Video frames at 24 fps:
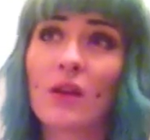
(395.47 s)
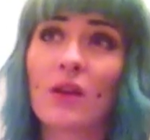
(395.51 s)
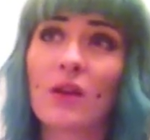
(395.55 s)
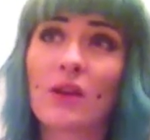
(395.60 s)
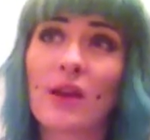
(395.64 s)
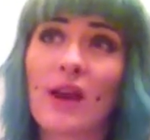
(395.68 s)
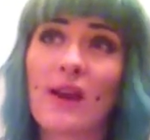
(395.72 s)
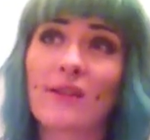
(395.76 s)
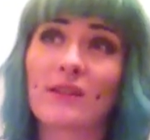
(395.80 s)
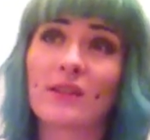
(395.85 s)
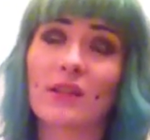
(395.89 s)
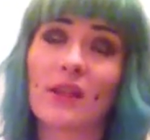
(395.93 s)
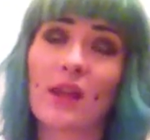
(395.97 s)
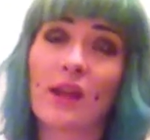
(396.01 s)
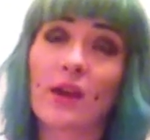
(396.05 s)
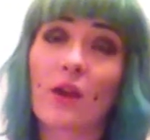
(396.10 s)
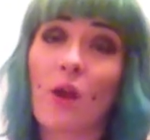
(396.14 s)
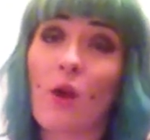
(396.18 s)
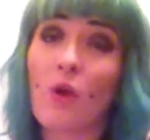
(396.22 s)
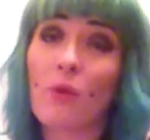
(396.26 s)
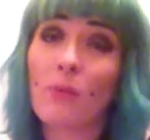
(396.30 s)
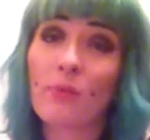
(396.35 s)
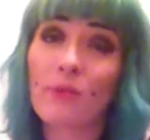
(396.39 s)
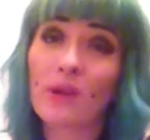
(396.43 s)
You have to, like,
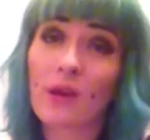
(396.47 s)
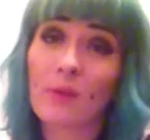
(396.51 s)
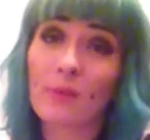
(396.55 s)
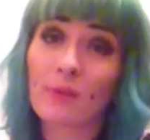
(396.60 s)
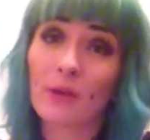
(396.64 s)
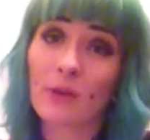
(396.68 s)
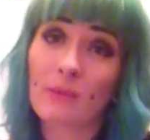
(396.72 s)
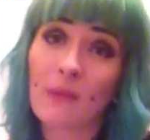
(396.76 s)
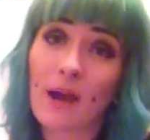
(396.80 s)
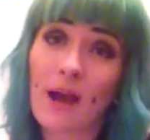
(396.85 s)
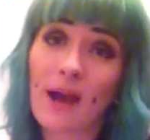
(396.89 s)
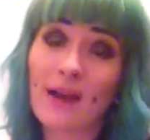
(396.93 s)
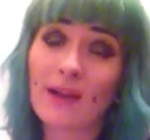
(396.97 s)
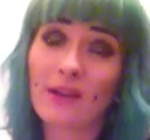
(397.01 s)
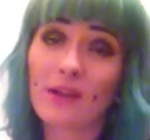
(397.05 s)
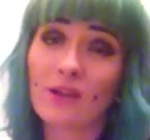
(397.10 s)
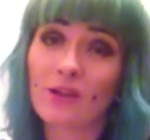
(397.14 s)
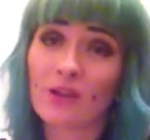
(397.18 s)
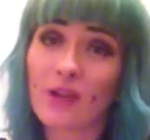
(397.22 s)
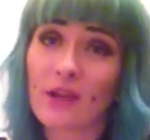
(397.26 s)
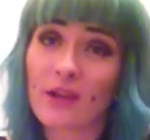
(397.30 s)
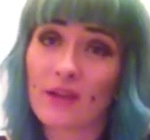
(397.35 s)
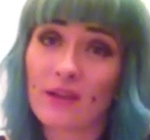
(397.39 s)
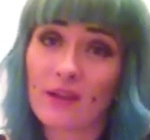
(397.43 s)
open up your mind
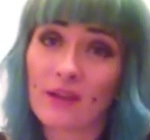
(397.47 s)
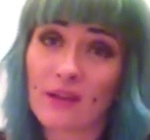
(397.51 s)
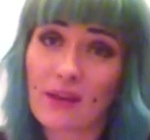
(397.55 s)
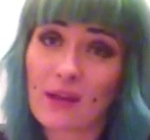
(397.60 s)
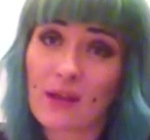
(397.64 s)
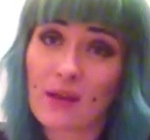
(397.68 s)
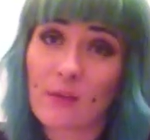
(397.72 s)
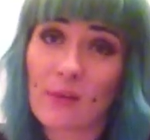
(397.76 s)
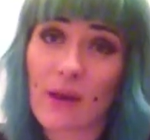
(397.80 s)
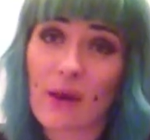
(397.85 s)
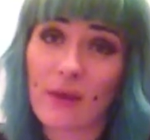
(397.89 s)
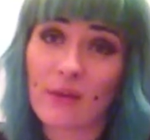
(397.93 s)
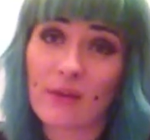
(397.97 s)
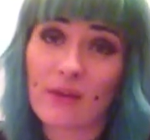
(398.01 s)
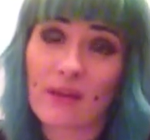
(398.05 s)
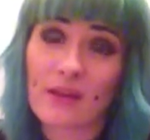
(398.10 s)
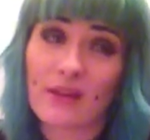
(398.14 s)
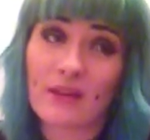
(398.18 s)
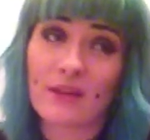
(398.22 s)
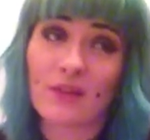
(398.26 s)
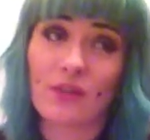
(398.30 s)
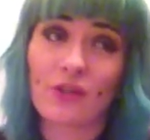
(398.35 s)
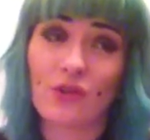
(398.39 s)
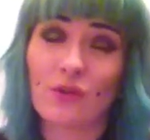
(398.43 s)
and, and think about
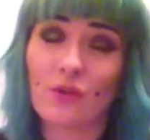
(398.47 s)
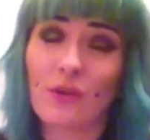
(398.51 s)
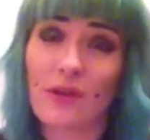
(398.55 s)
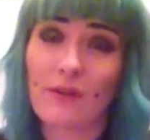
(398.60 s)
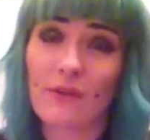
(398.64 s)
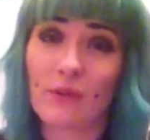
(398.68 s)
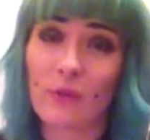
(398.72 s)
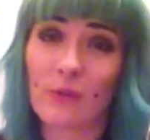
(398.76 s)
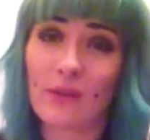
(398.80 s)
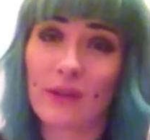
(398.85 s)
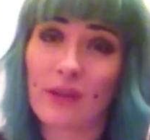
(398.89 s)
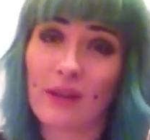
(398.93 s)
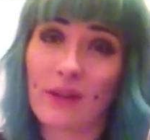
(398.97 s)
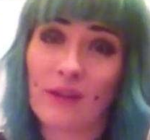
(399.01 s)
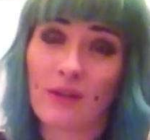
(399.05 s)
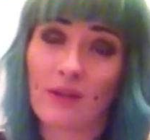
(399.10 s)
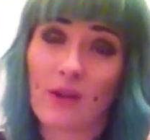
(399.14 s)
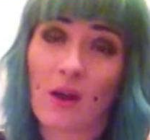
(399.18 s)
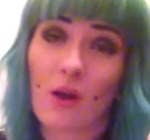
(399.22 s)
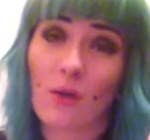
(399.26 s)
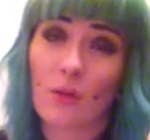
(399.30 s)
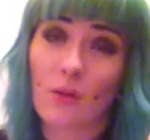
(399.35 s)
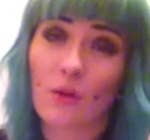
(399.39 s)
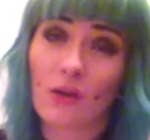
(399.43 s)
things that you never really
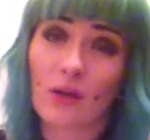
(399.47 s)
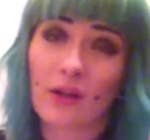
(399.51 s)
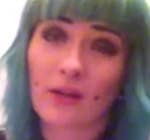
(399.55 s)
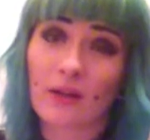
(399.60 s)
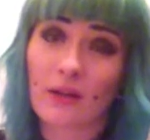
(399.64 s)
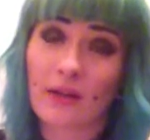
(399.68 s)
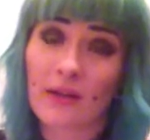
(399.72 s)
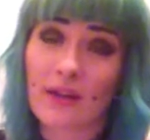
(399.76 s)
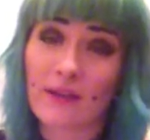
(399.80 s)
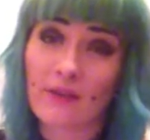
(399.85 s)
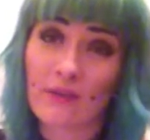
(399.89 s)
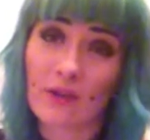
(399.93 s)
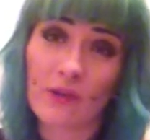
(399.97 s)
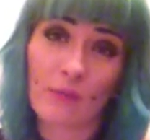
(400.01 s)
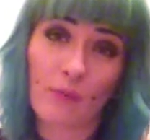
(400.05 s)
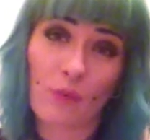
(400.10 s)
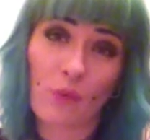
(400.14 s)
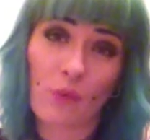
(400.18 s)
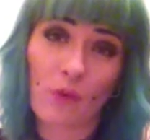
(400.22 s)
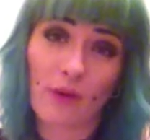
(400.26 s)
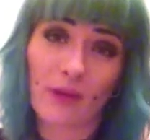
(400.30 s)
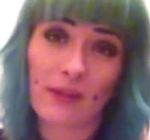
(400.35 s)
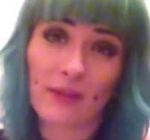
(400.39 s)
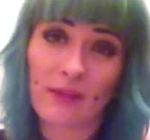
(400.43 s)
thought were even
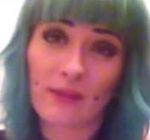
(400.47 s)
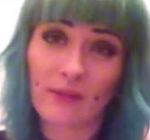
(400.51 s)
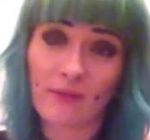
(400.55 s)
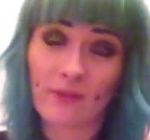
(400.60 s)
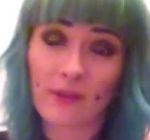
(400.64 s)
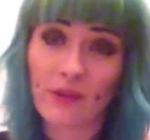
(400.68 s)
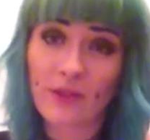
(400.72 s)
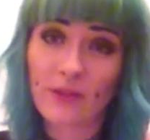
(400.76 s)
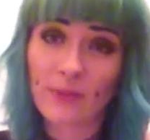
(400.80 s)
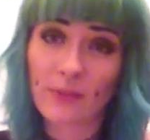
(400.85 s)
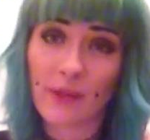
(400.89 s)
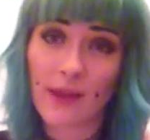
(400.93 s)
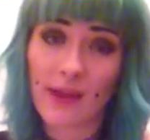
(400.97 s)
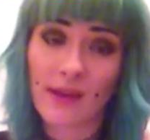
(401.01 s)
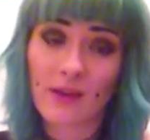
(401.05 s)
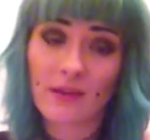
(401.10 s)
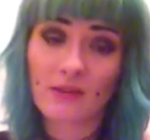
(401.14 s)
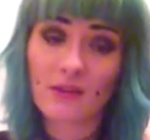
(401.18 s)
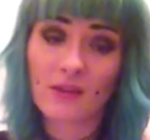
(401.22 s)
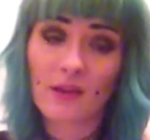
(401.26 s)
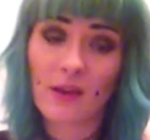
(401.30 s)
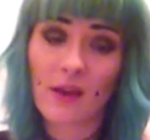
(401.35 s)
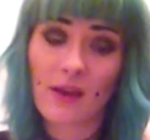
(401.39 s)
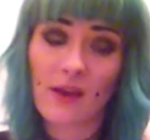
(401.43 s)
important in the first place.
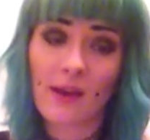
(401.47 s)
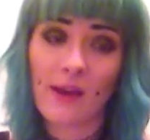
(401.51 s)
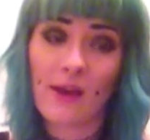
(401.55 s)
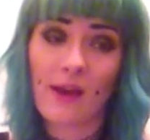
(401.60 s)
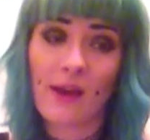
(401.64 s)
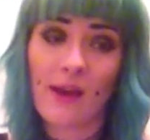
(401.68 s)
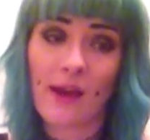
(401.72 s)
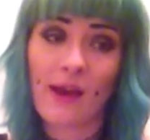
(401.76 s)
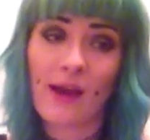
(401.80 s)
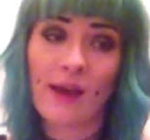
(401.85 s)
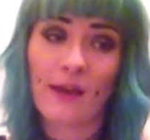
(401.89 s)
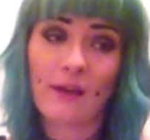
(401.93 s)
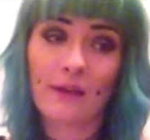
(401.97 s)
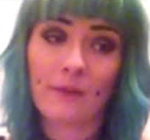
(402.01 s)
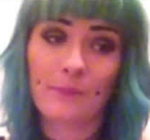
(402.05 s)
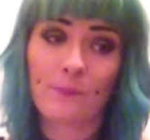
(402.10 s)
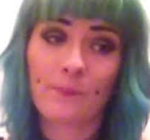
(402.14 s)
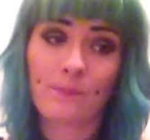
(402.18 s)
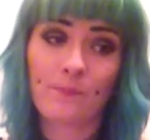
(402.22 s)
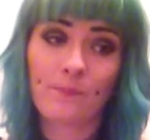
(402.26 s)
And